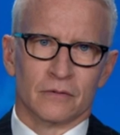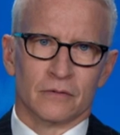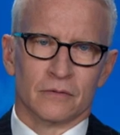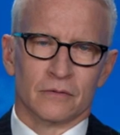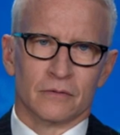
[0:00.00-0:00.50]

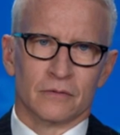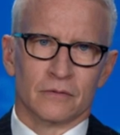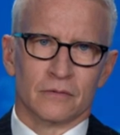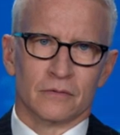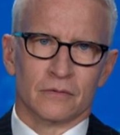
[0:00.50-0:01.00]

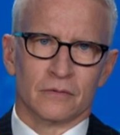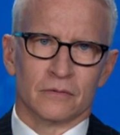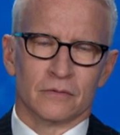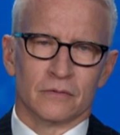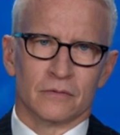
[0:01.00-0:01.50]

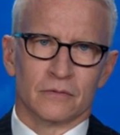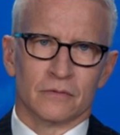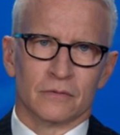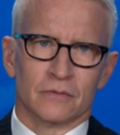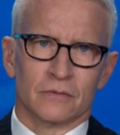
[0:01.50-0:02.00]

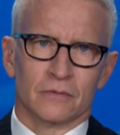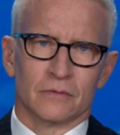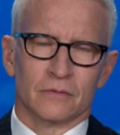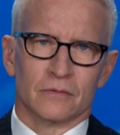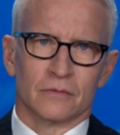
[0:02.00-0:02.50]

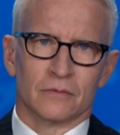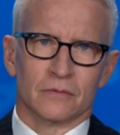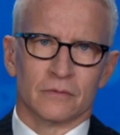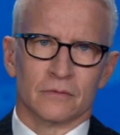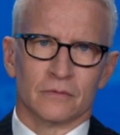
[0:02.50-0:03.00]

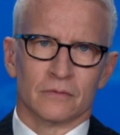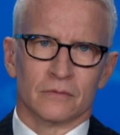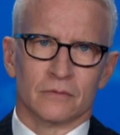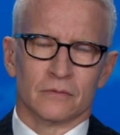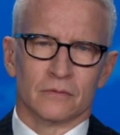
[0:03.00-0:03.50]

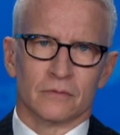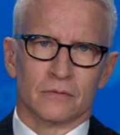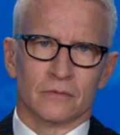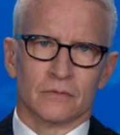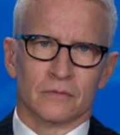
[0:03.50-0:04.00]

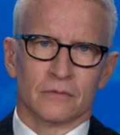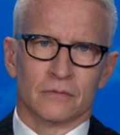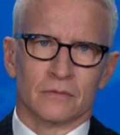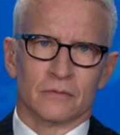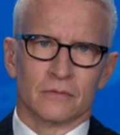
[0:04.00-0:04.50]

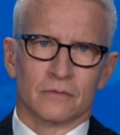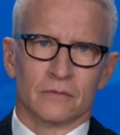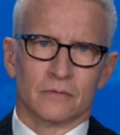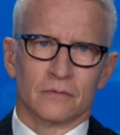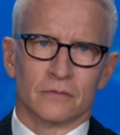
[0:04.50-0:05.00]

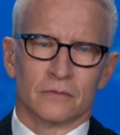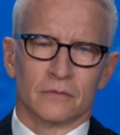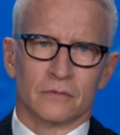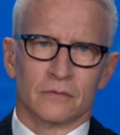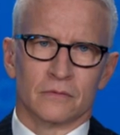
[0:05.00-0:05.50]

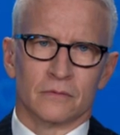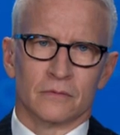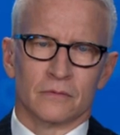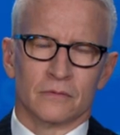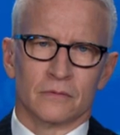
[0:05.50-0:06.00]

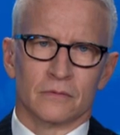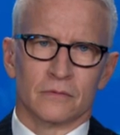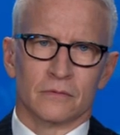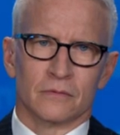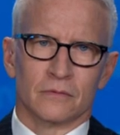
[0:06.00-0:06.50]

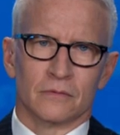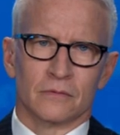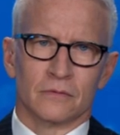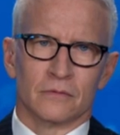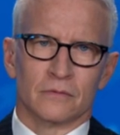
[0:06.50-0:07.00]

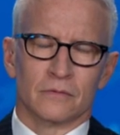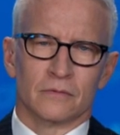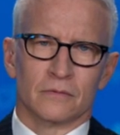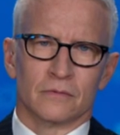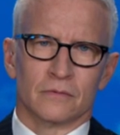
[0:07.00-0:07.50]

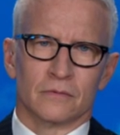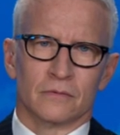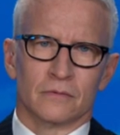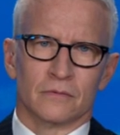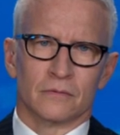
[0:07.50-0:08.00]
The person shown says nothing.